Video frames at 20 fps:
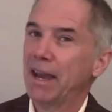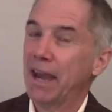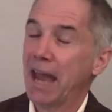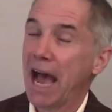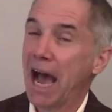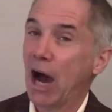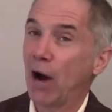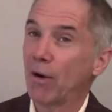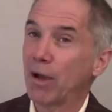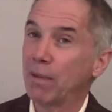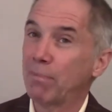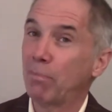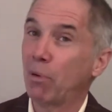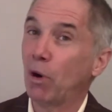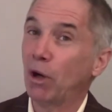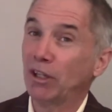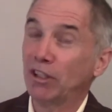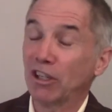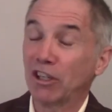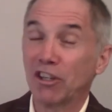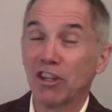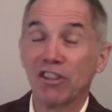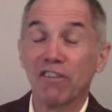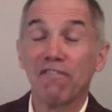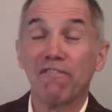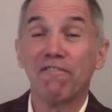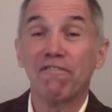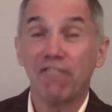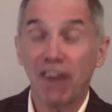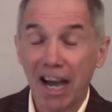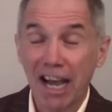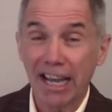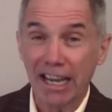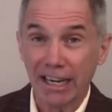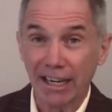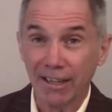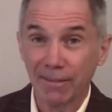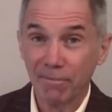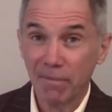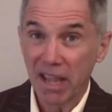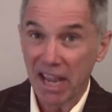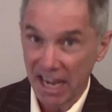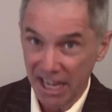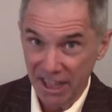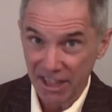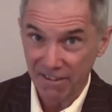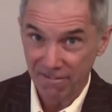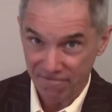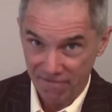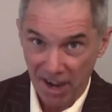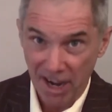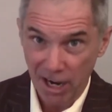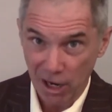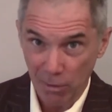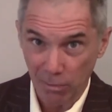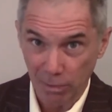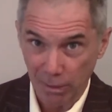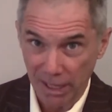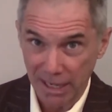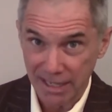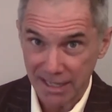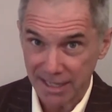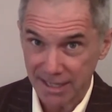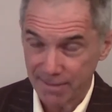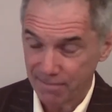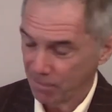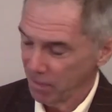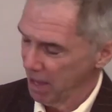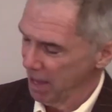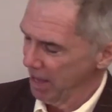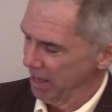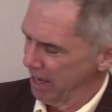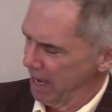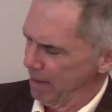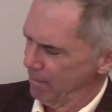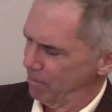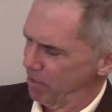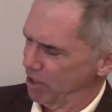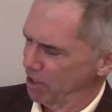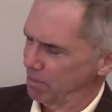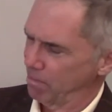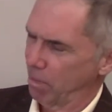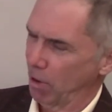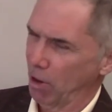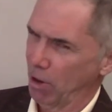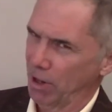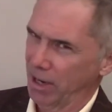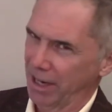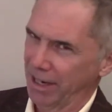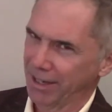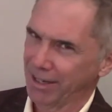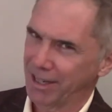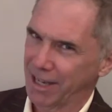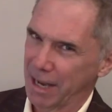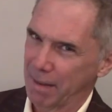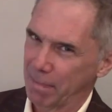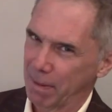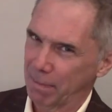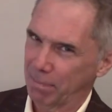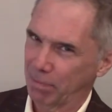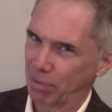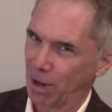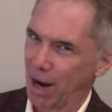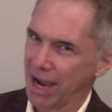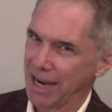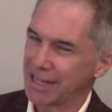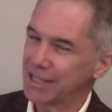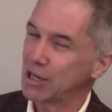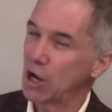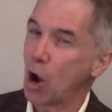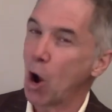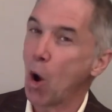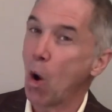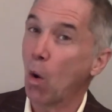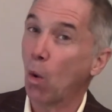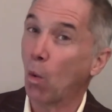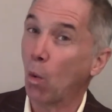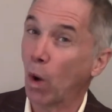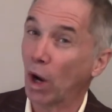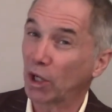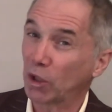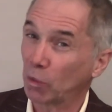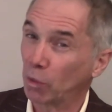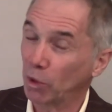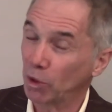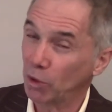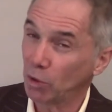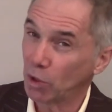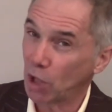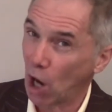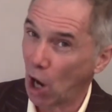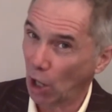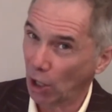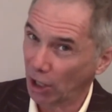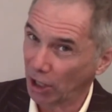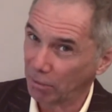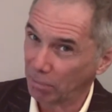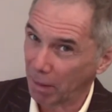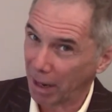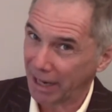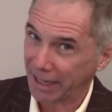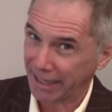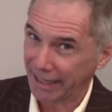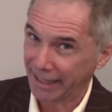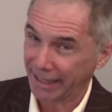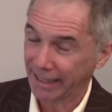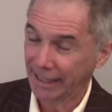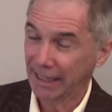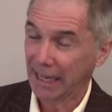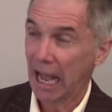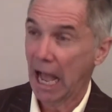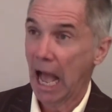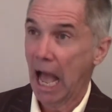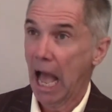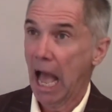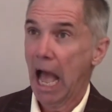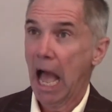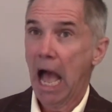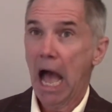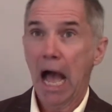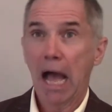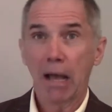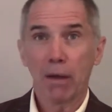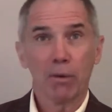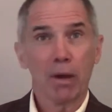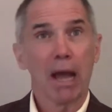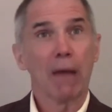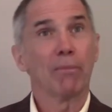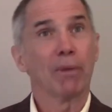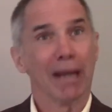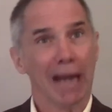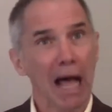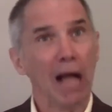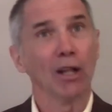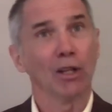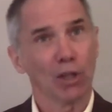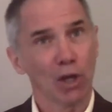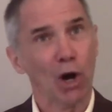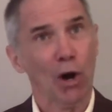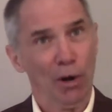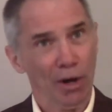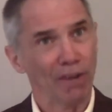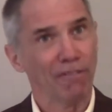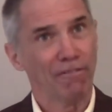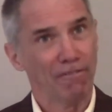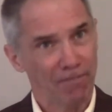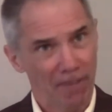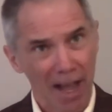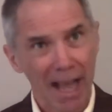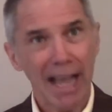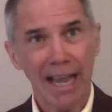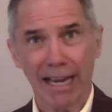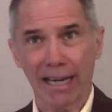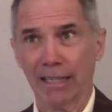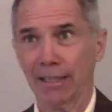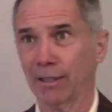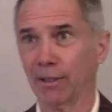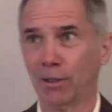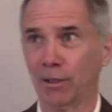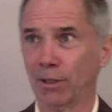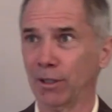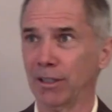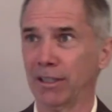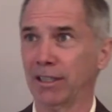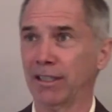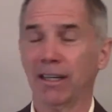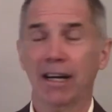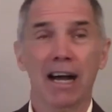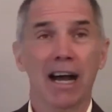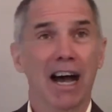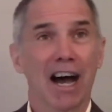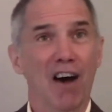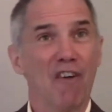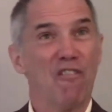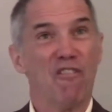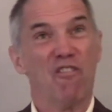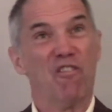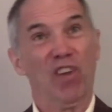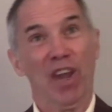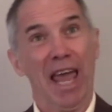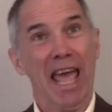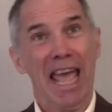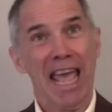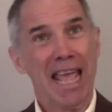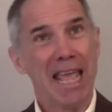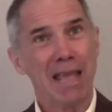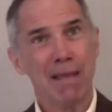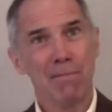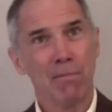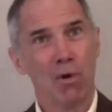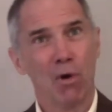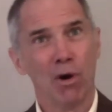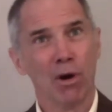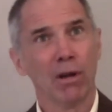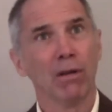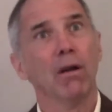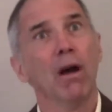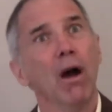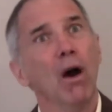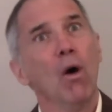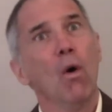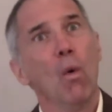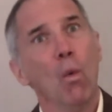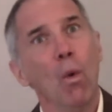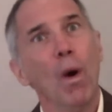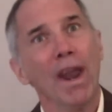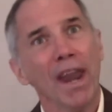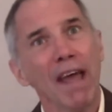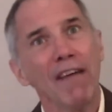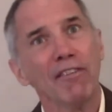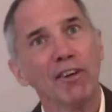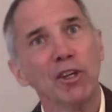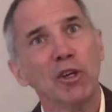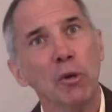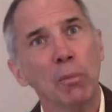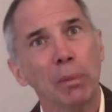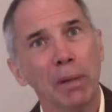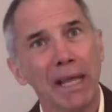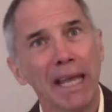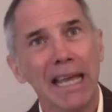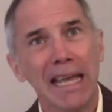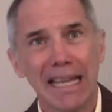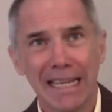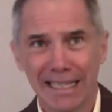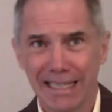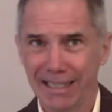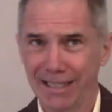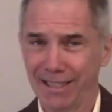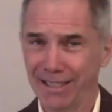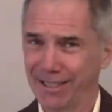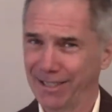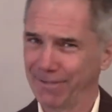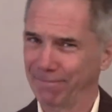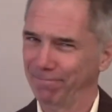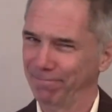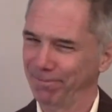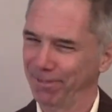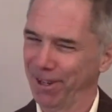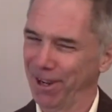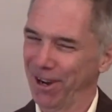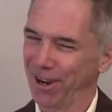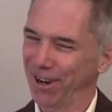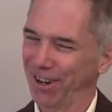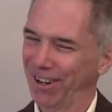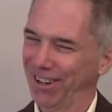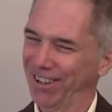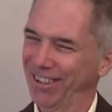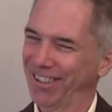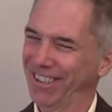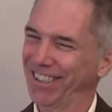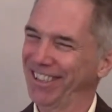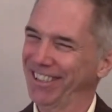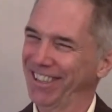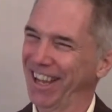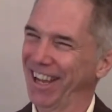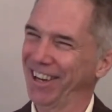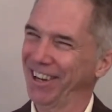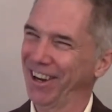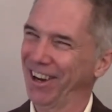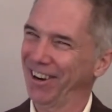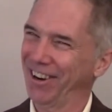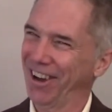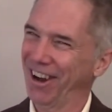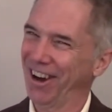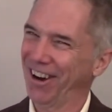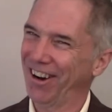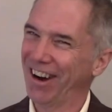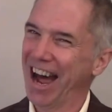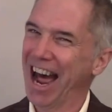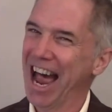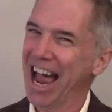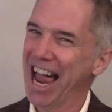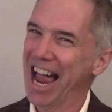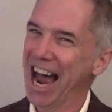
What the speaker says: Now he pointed to the fire in the fireplace. "Keep this burning, keep it bright. What will you call it, my dear?" "But I'll call it a fire, or a flame, or whatever you please." "No," he said, no.